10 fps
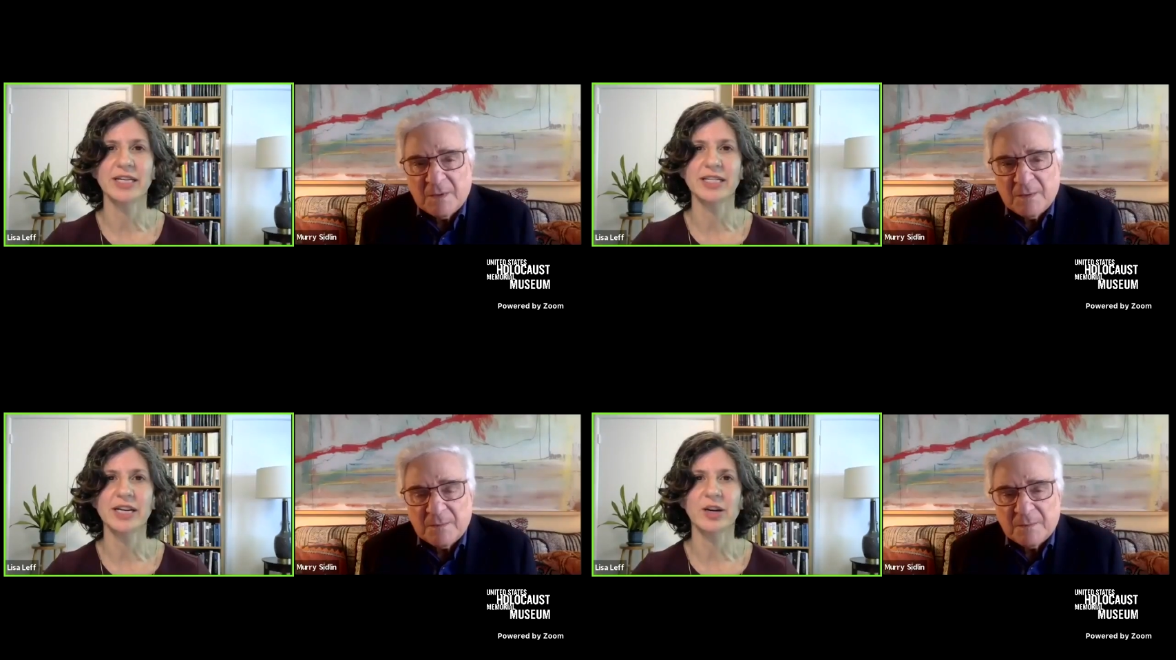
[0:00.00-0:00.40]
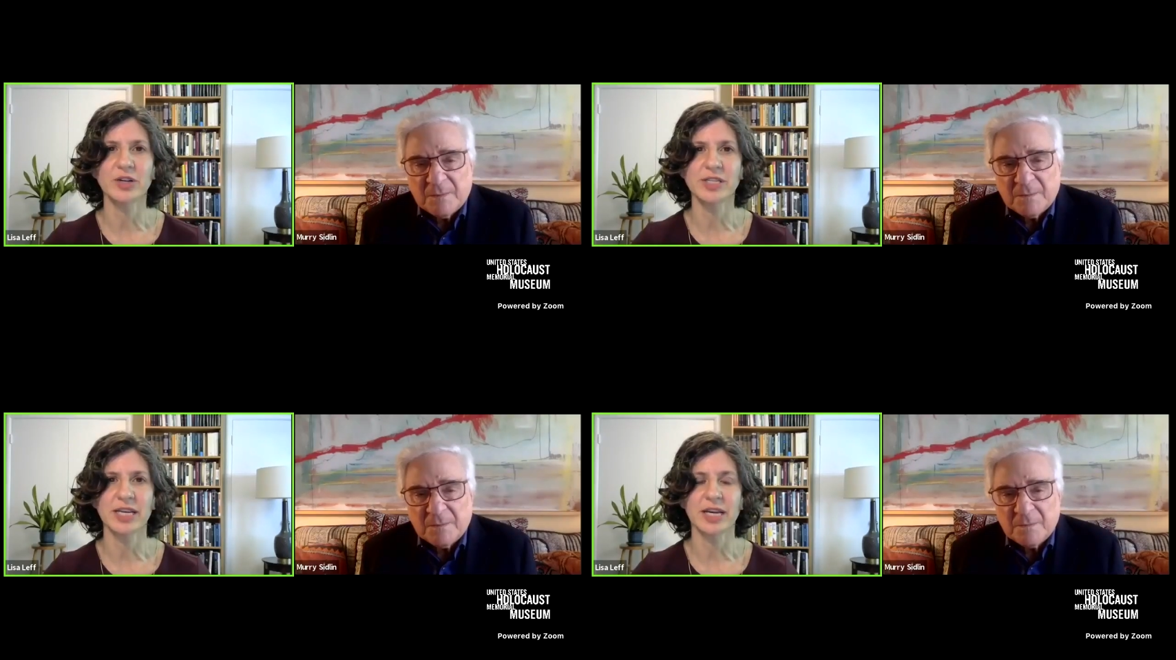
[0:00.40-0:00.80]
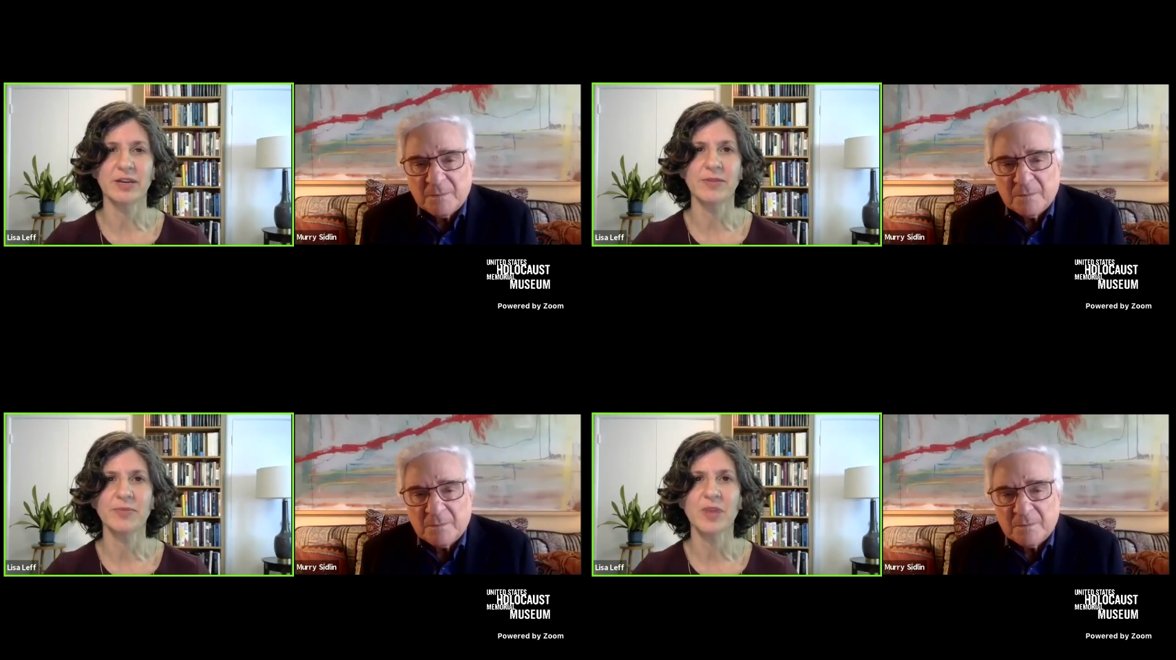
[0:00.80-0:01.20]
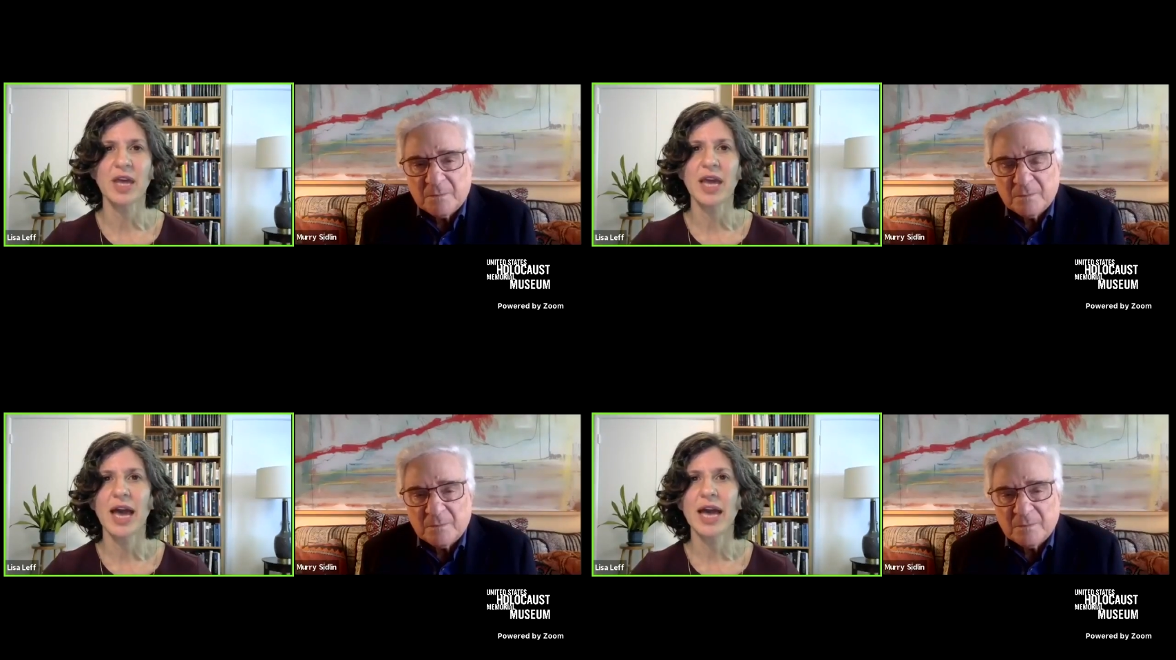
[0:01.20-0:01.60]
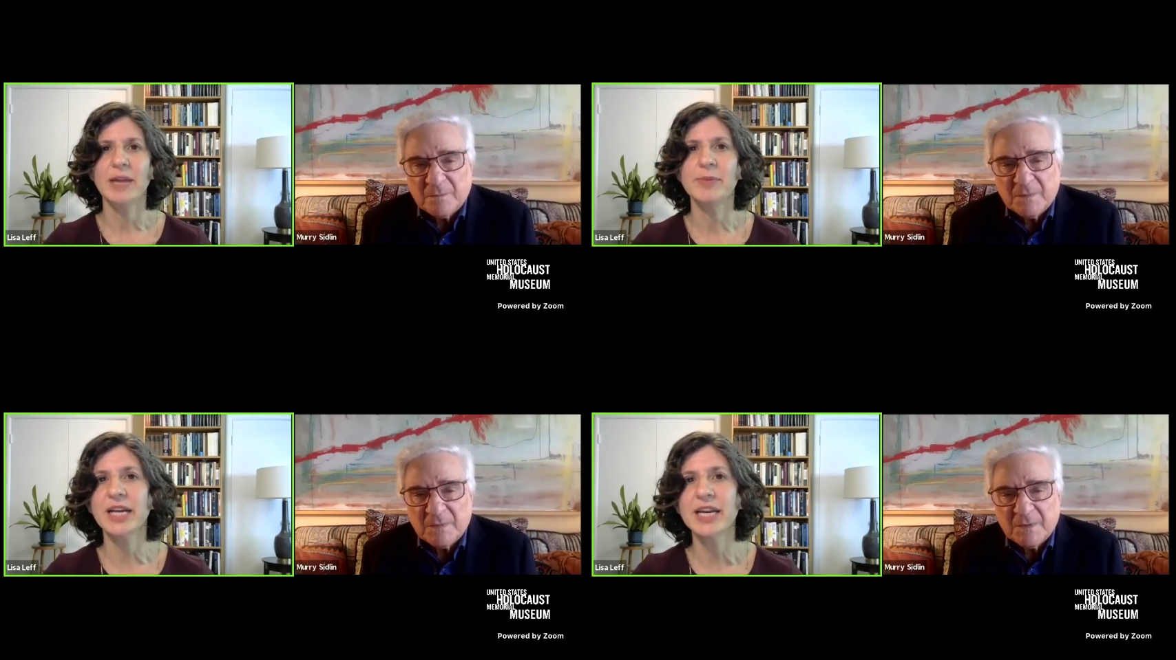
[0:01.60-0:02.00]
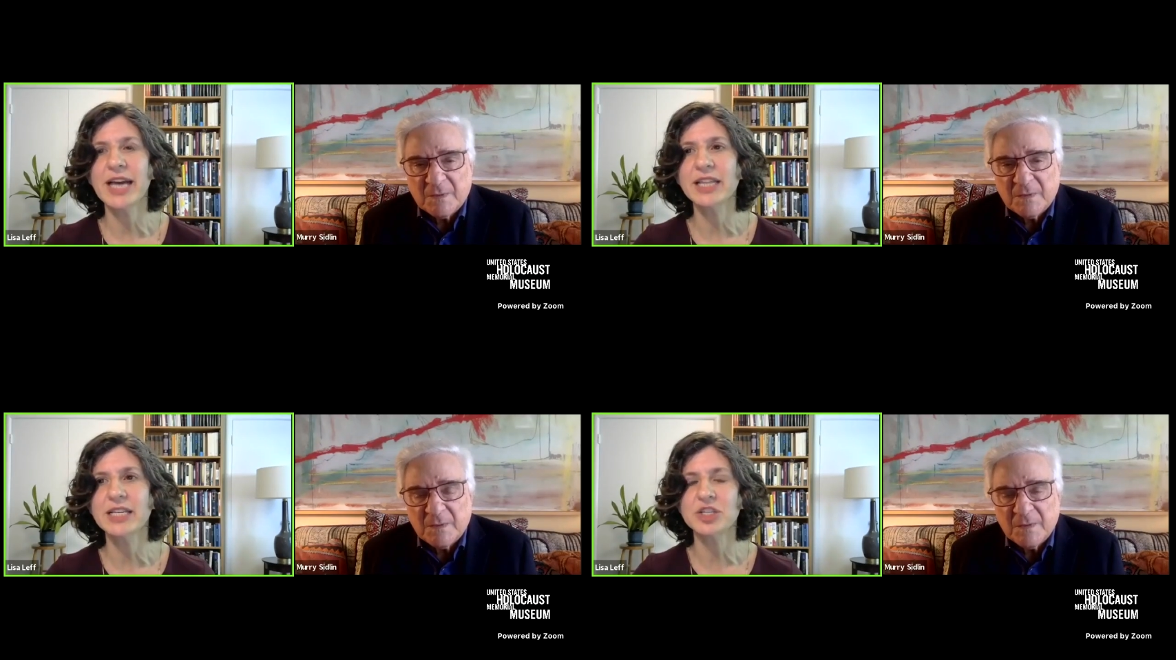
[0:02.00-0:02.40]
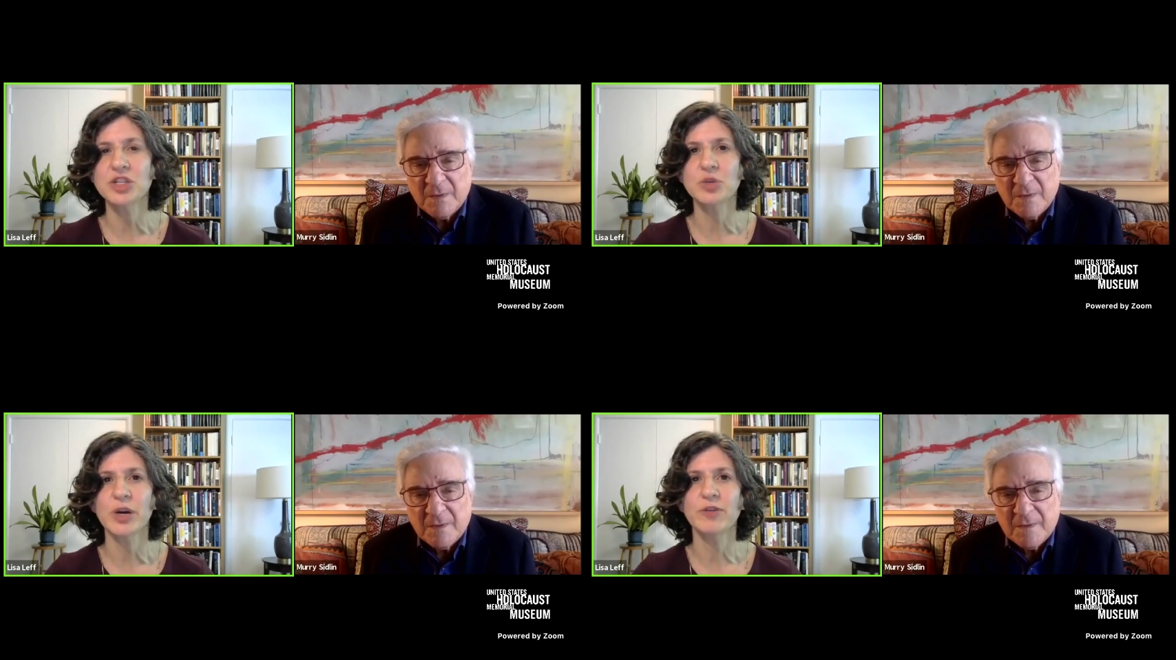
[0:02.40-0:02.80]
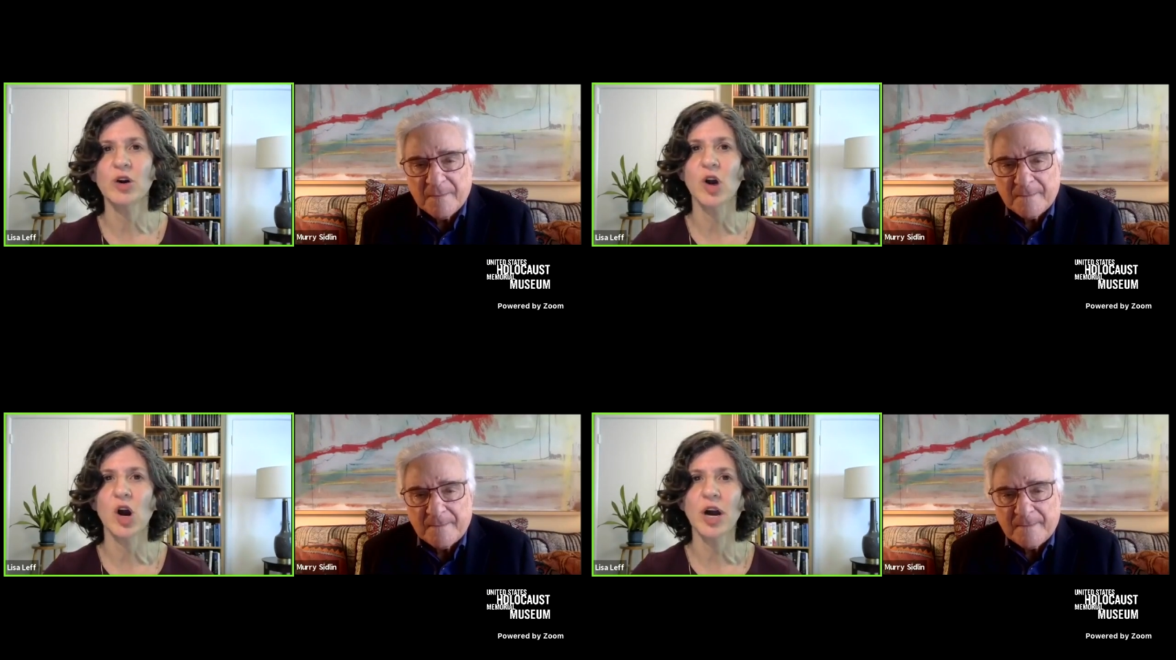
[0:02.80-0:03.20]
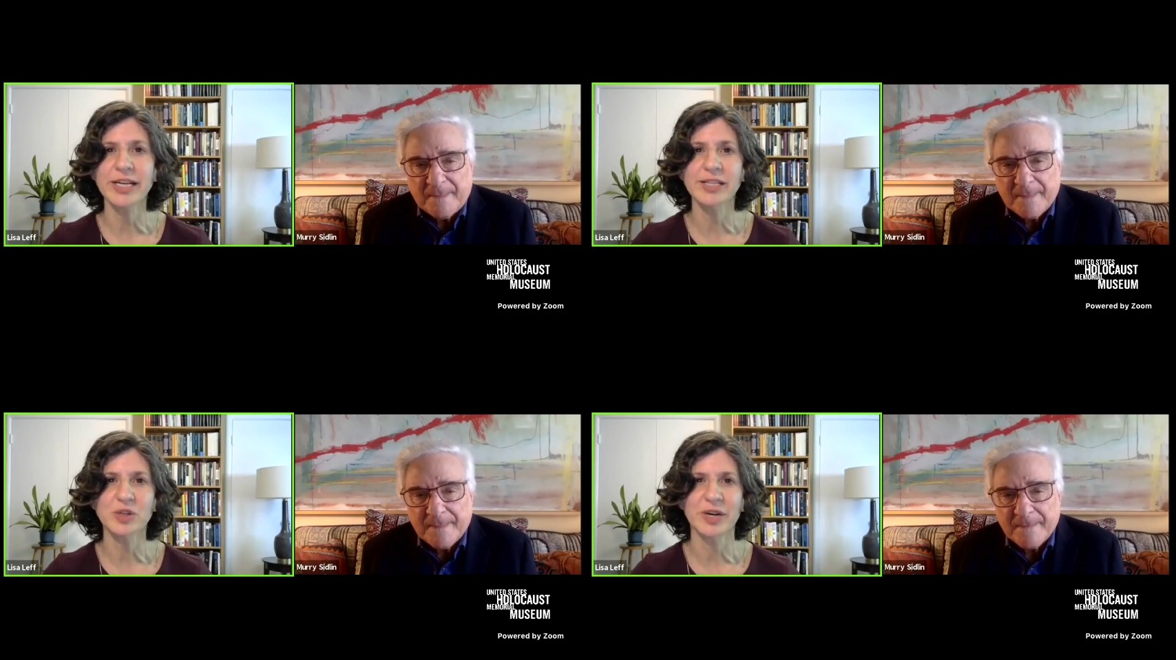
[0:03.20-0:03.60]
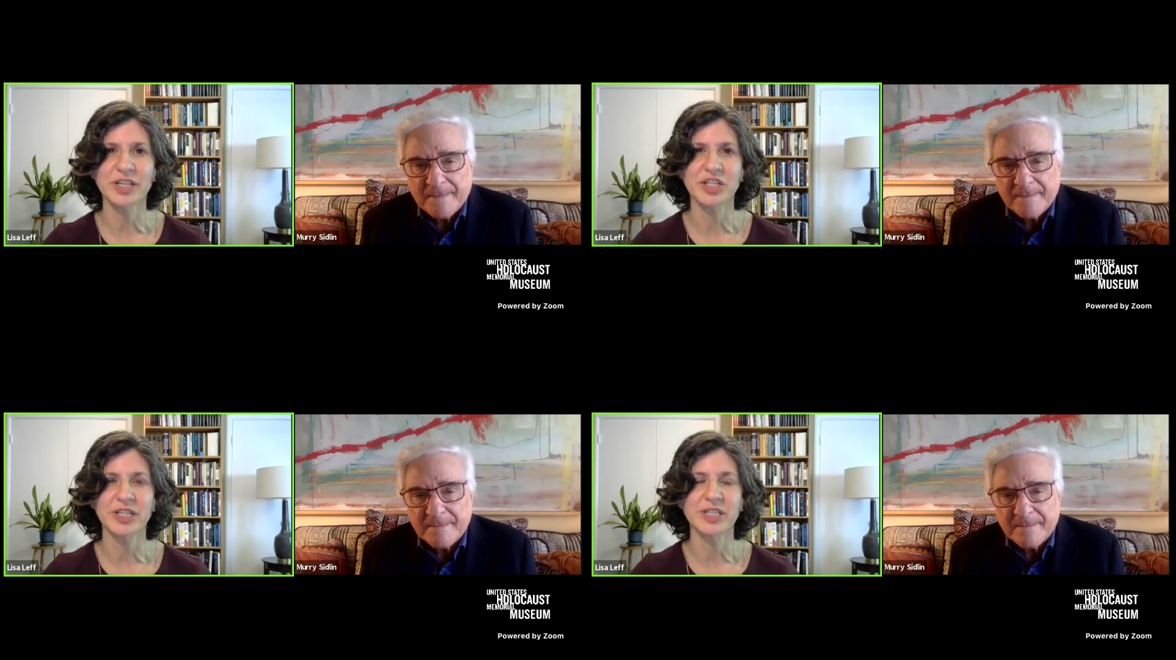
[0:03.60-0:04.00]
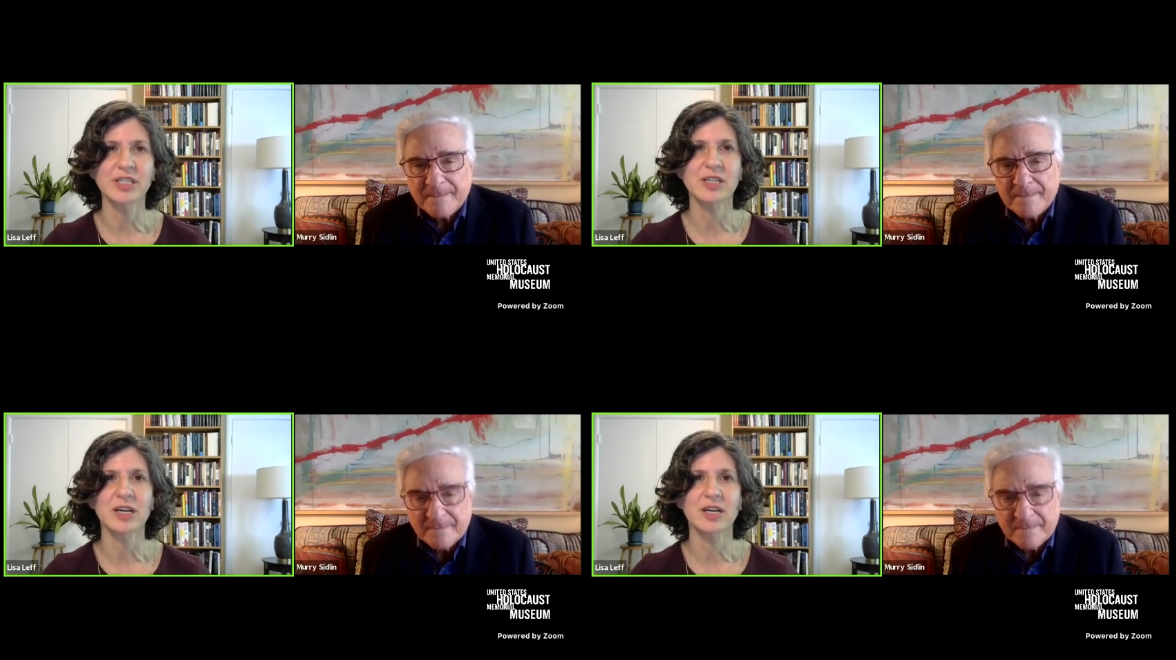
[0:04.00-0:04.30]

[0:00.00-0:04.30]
Speaker 1: at Theresienstadt. And I'm going to connect this to one of our audience questions.